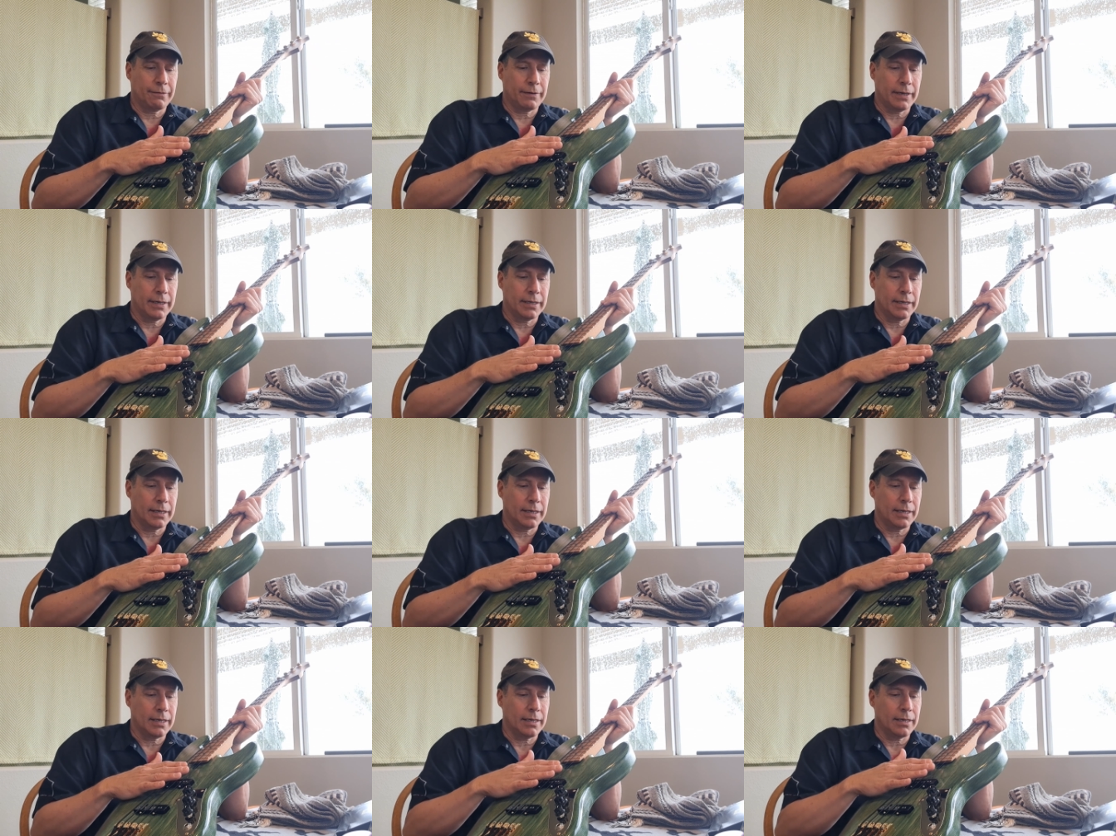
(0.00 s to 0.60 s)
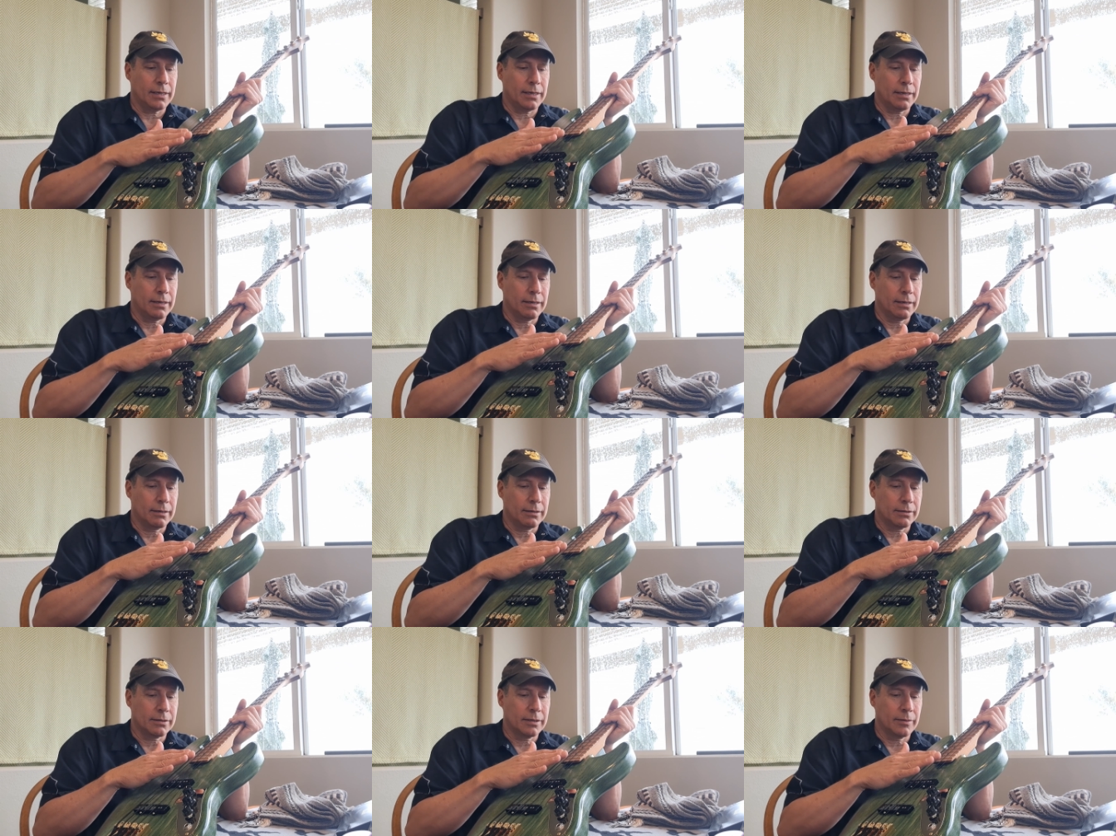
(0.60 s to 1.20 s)
find any
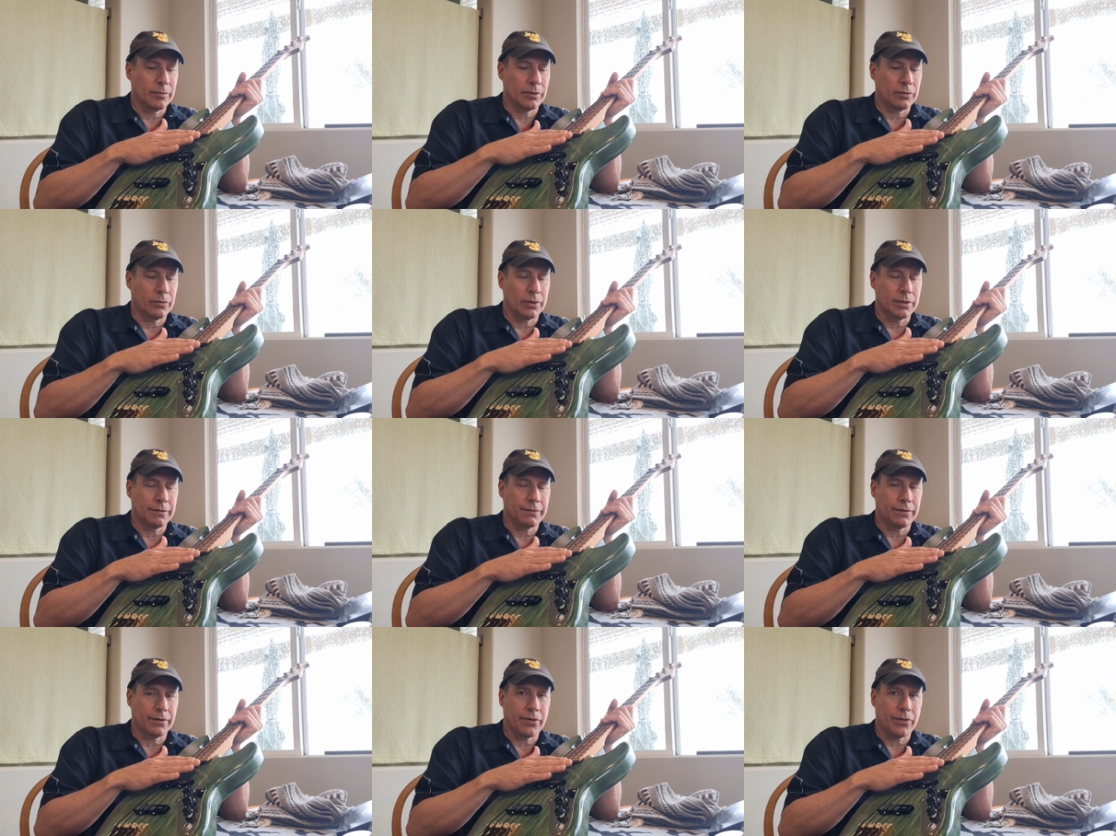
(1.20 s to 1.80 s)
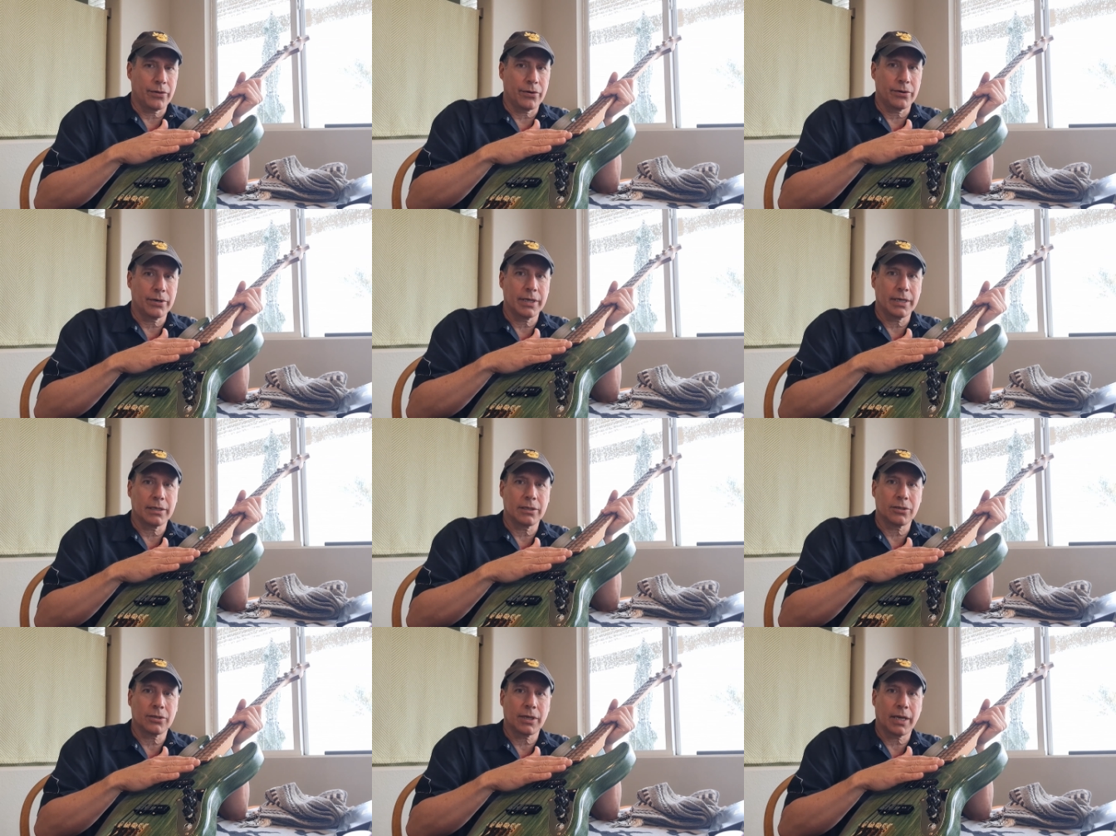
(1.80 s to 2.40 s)
similar ones for a
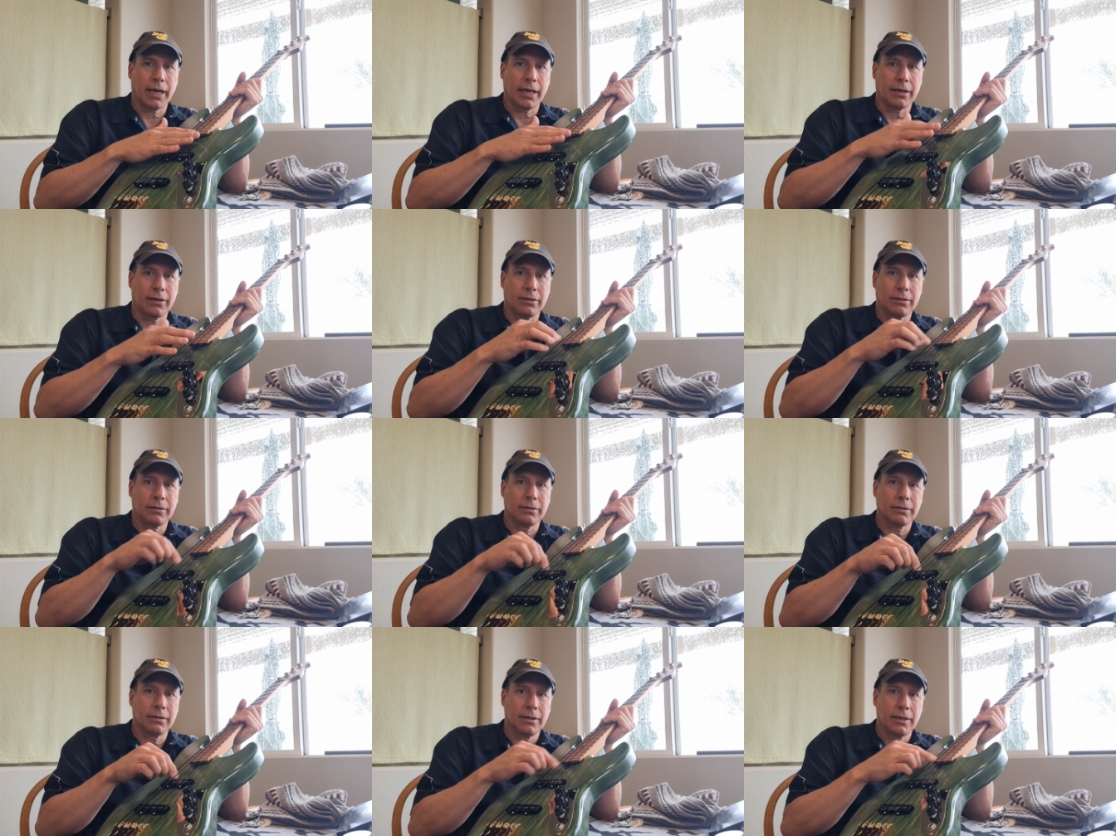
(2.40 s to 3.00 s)
30-inch scale.